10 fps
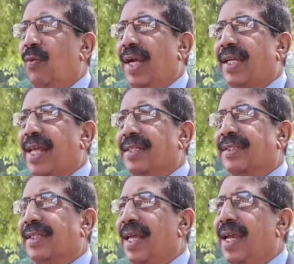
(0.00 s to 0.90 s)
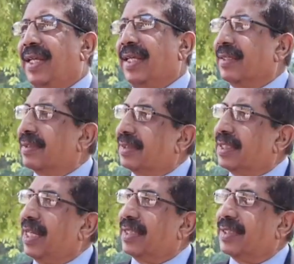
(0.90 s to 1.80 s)
What is it?
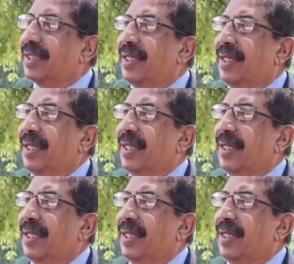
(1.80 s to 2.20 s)
Yes.